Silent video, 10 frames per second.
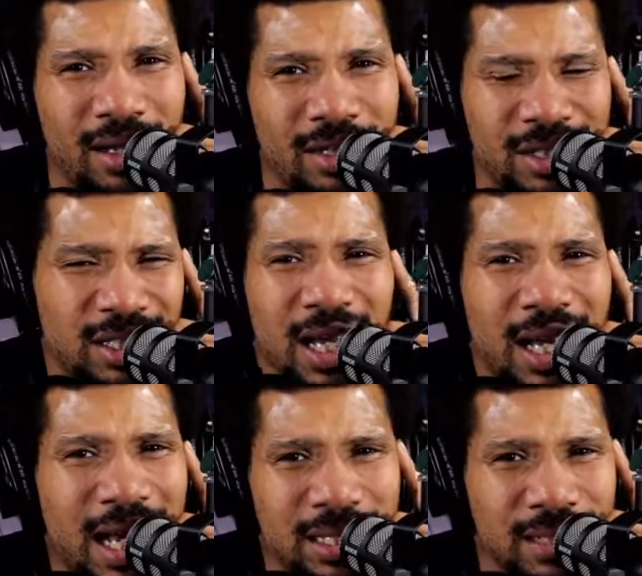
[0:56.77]
this
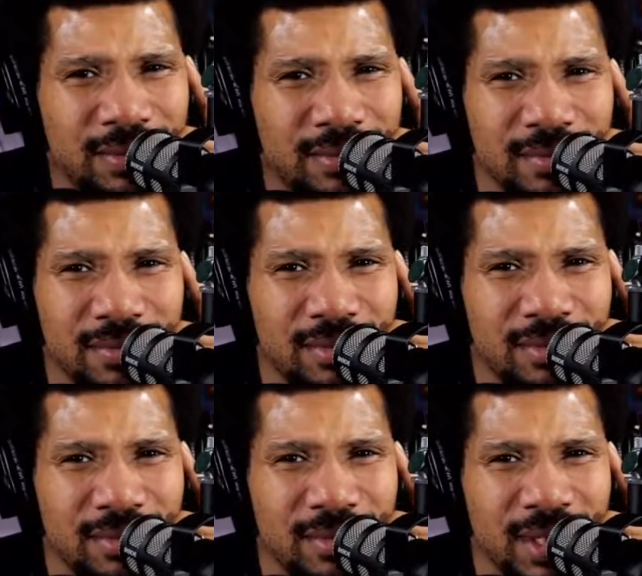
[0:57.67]
sheer class.
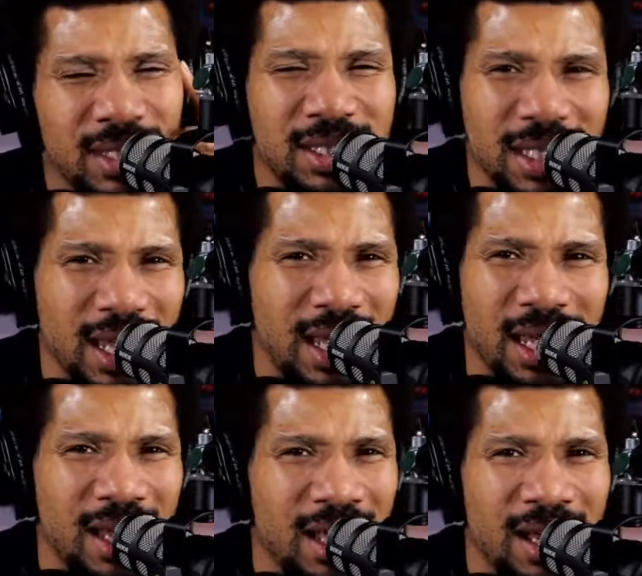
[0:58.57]

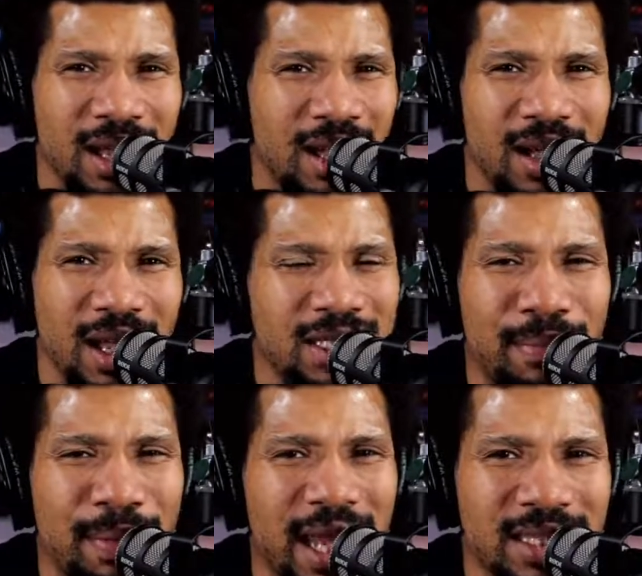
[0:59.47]
C is
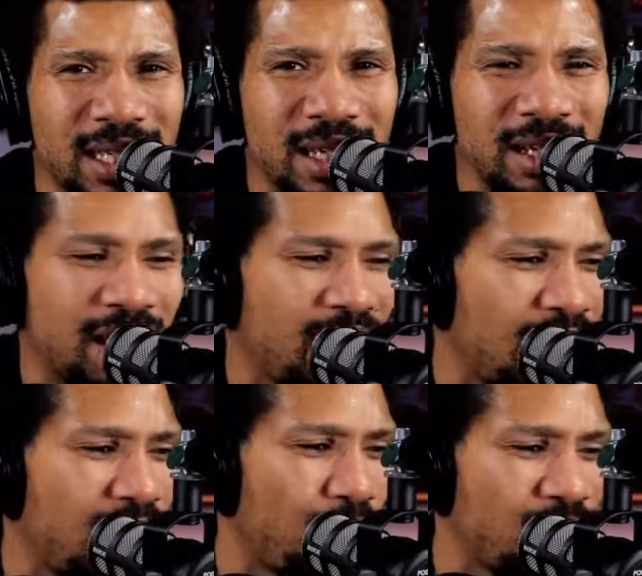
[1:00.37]
amazing.
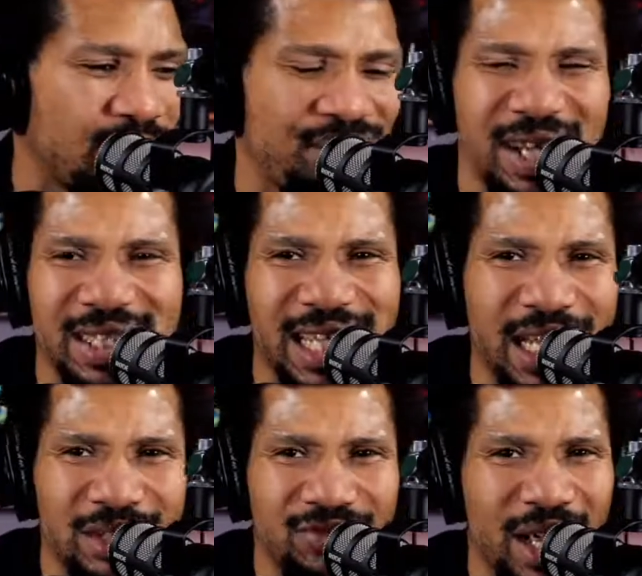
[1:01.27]
I'm watching
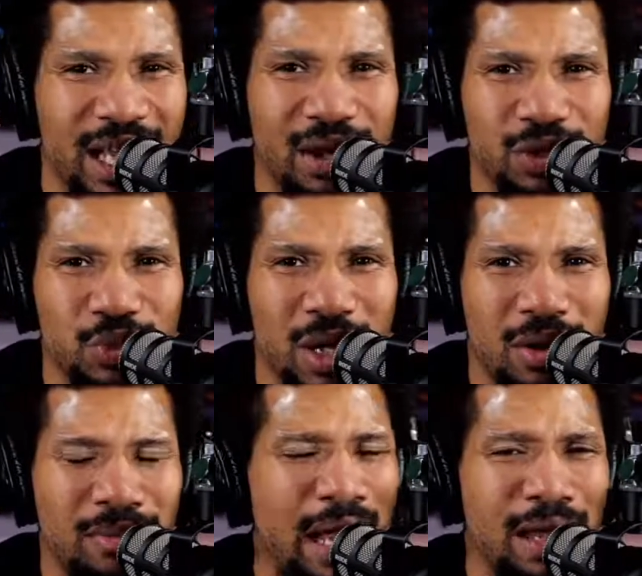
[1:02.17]
Foundation right now as
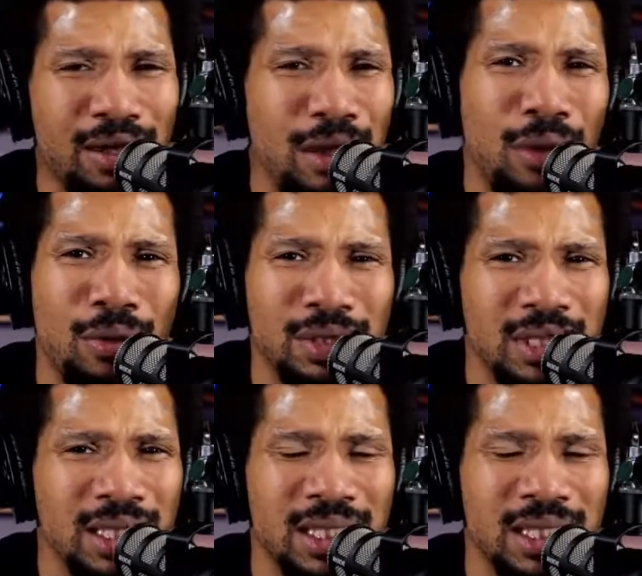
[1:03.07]
well. I'm like, yo, this